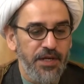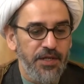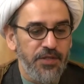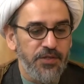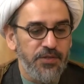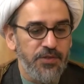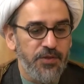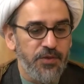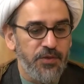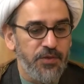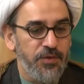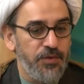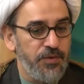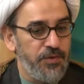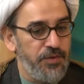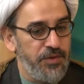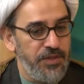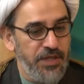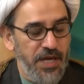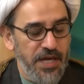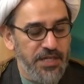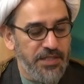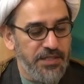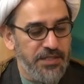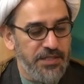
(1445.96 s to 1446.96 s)
So,
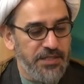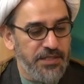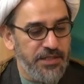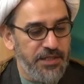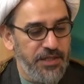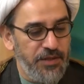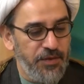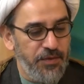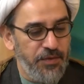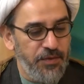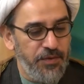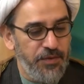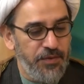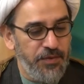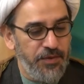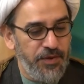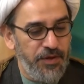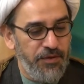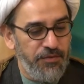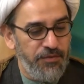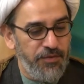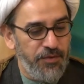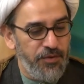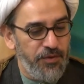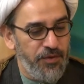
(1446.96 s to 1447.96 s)
yes, you know,
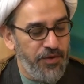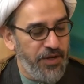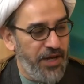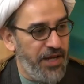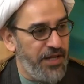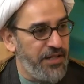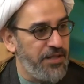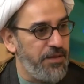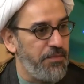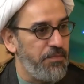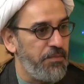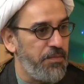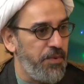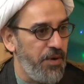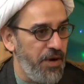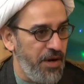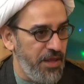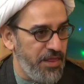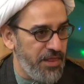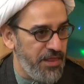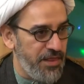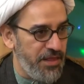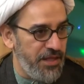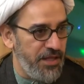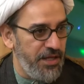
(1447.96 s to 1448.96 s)
if you look at the
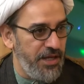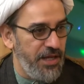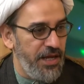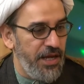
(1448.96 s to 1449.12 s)
birth,